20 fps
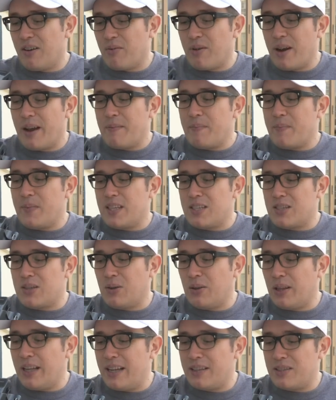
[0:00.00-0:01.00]
Right,
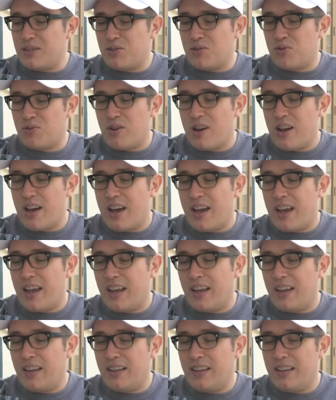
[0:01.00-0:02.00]
so let's
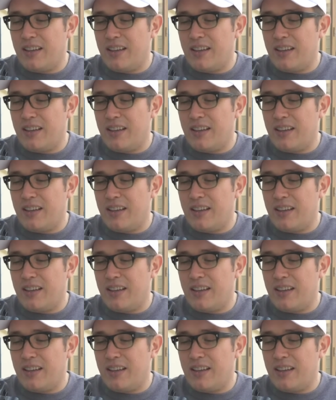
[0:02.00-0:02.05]
try